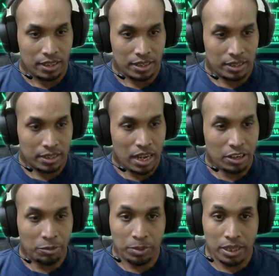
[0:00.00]
I
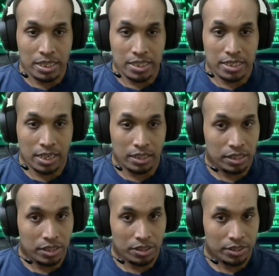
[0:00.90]
could play this 10
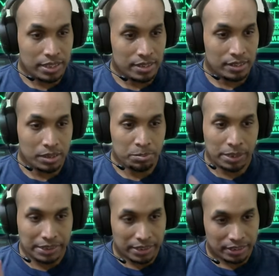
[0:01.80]
here easily,
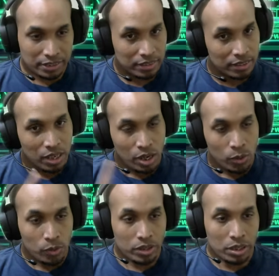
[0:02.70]
but
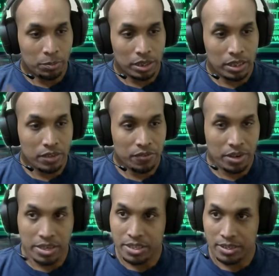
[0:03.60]
we're gonna play a
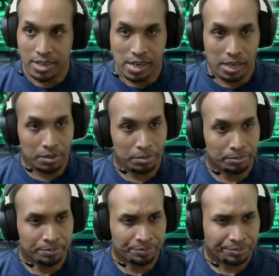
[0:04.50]
differentials game.
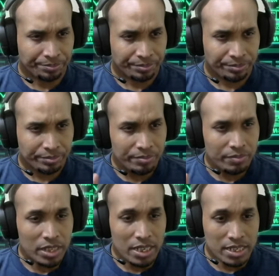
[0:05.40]

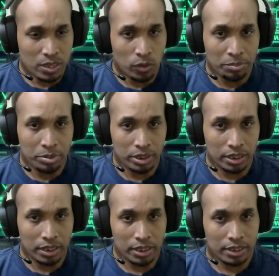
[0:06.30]
It's a 1-point
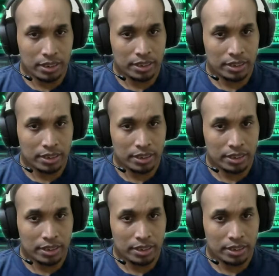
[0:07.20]
lead.